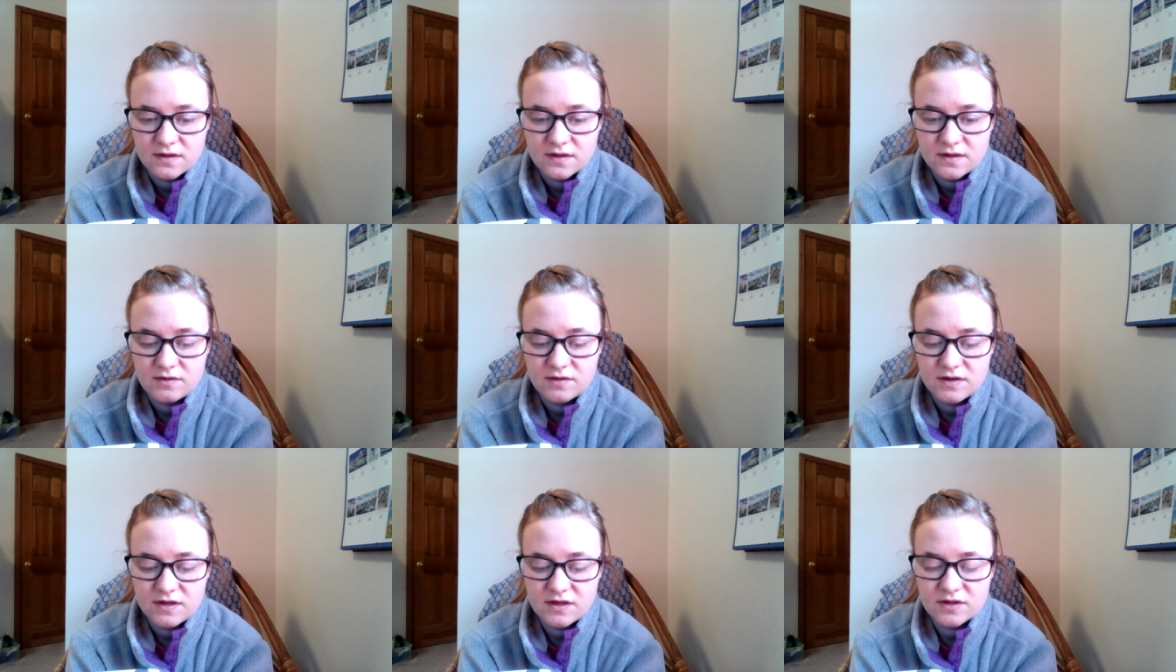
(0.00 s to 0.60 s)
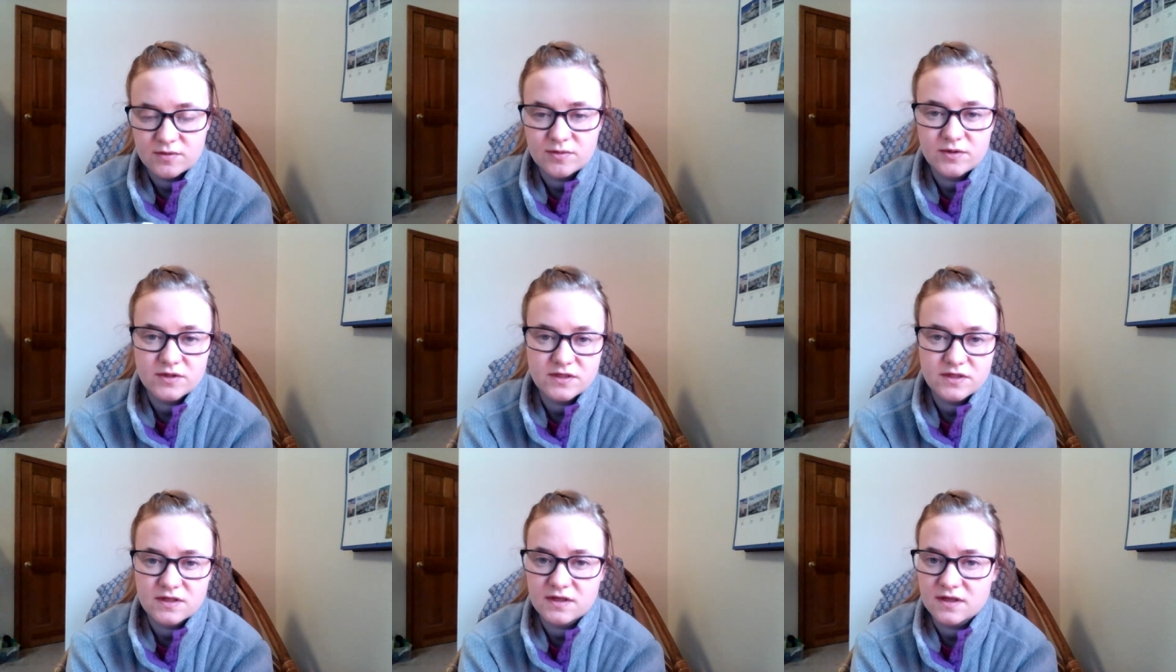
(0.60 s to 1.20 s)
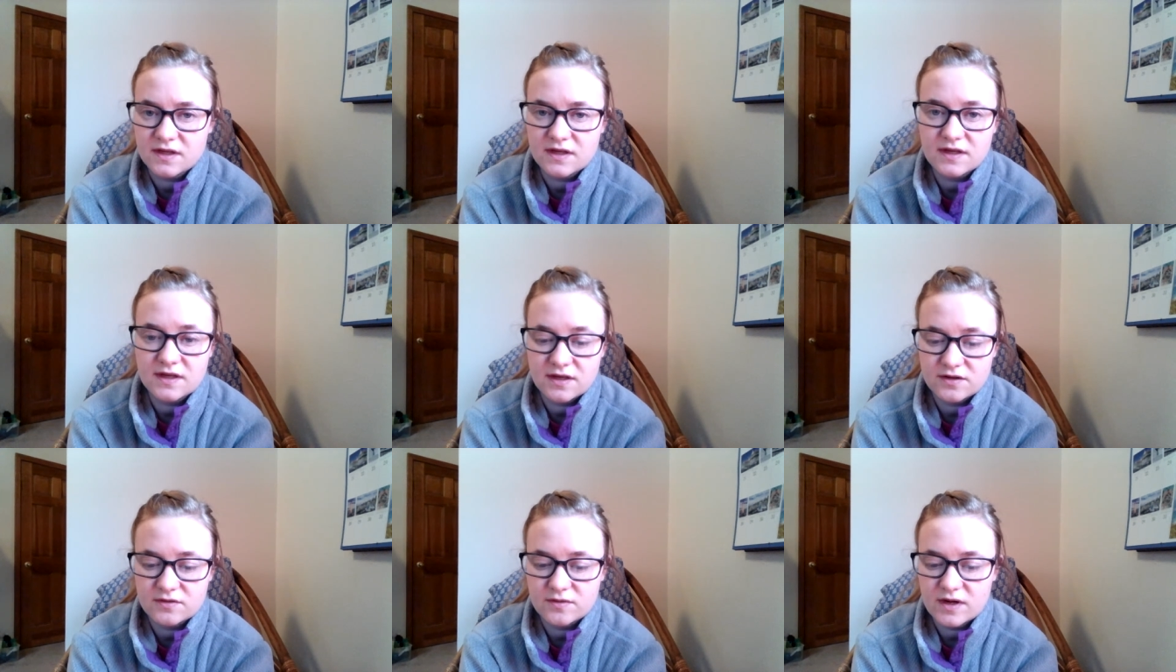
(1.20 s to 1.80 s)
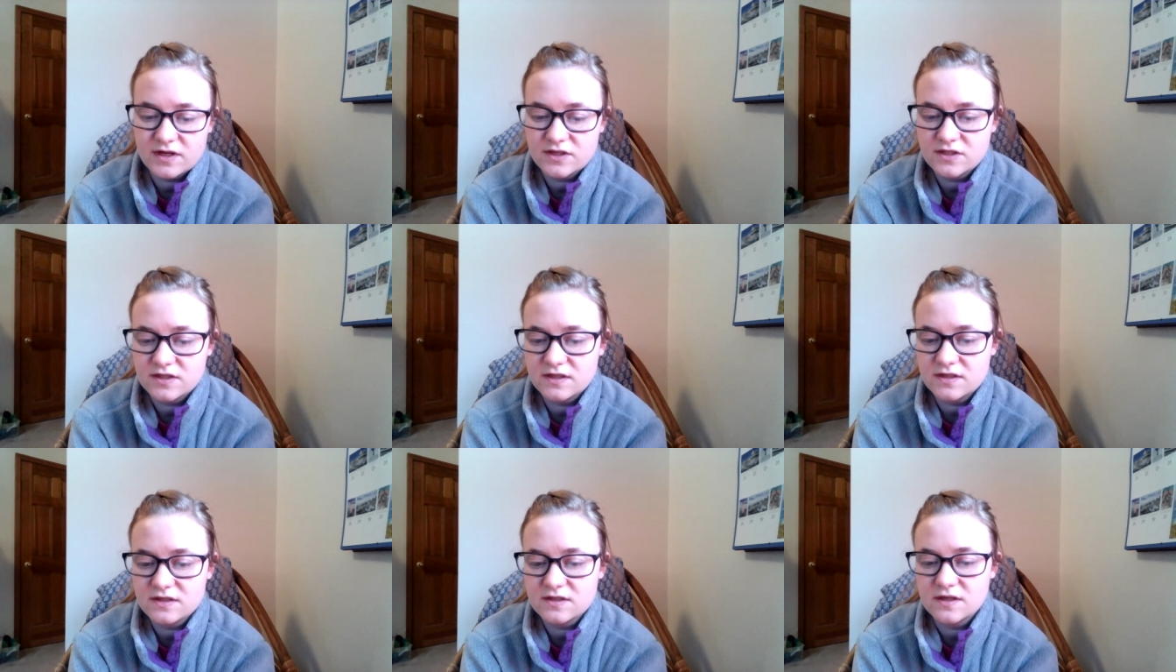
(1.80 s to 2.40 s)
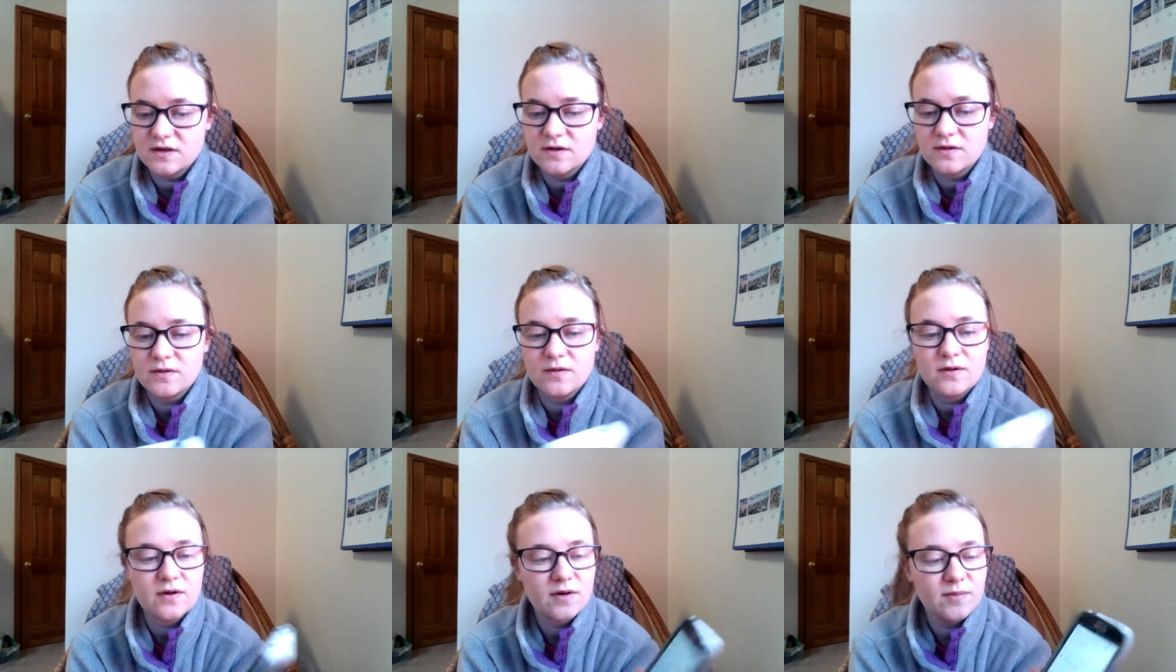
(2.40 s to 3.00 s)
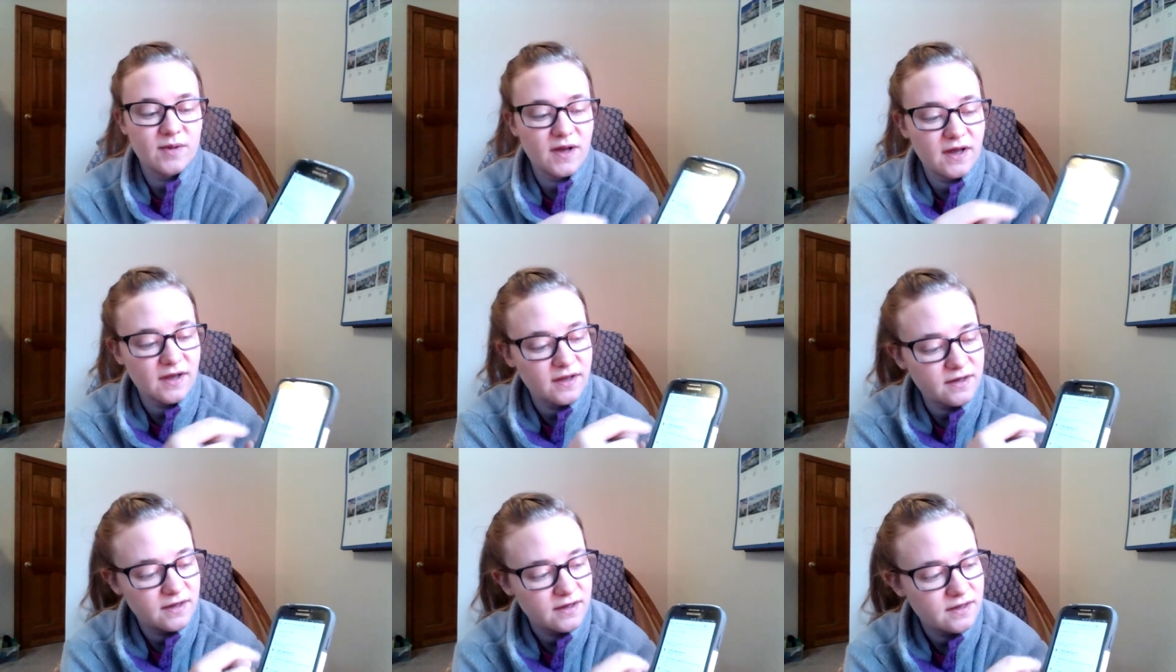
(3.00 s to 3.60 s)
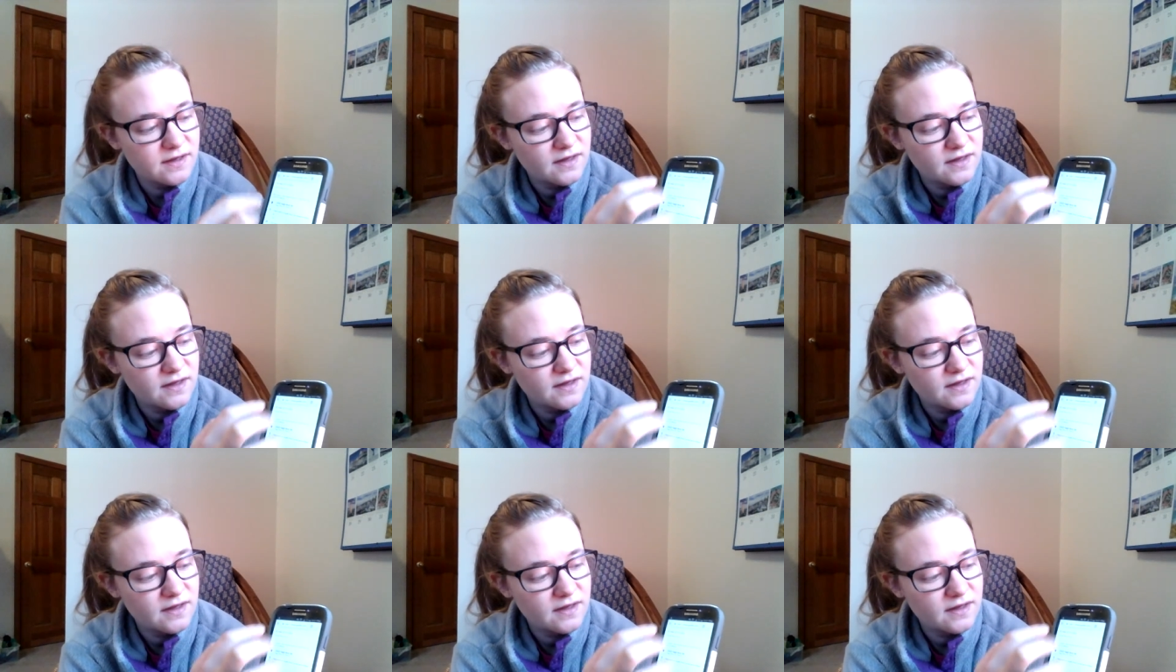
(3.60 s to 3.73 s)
you can either push like get directions, or mine,